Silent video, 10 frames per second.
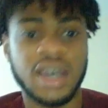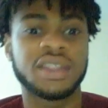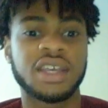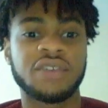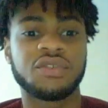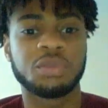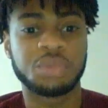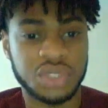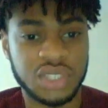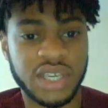and therefore
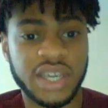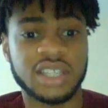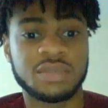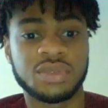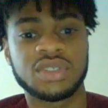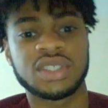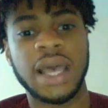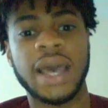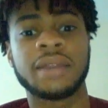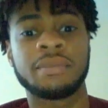boosting exports
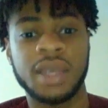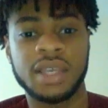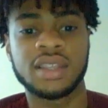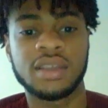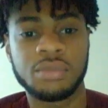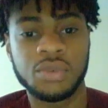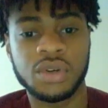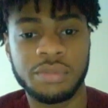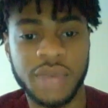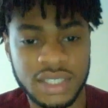and making them more
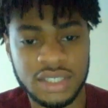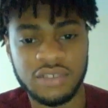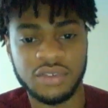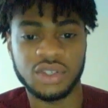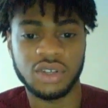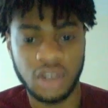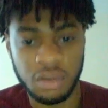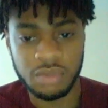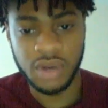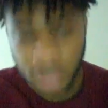competitive on the
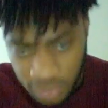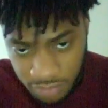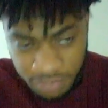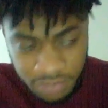global market.